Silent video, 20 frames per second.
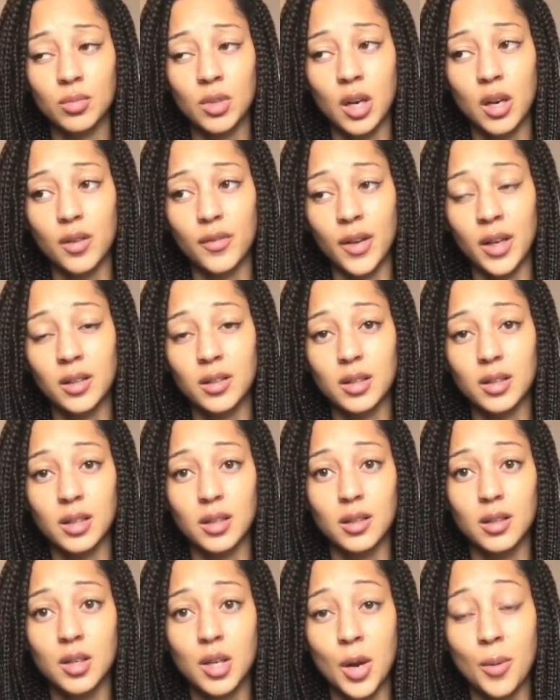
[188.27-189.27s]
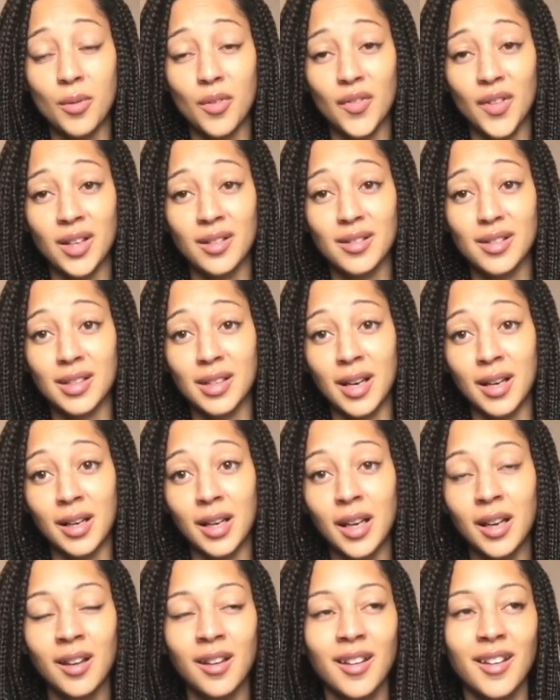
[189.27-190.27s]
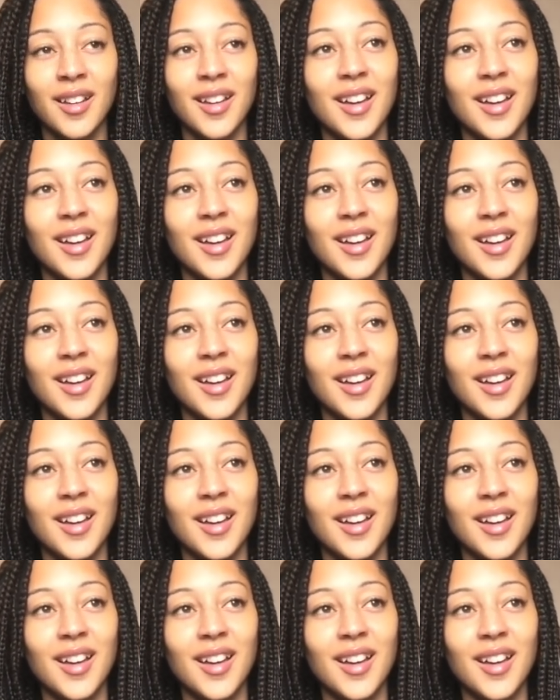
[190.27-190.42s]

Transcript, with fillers: No offense, no offense, Nanny.